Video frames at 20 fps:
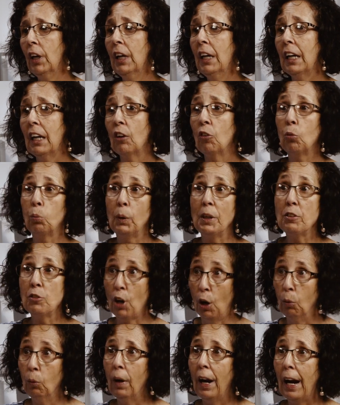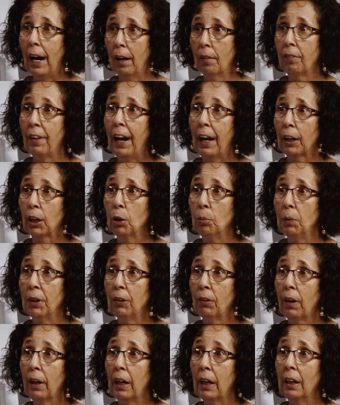is we don't have that
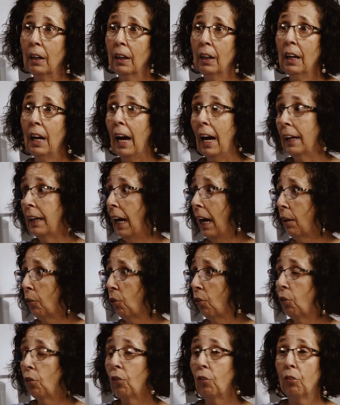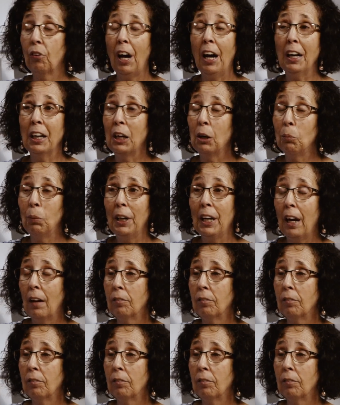community. And as a society, we have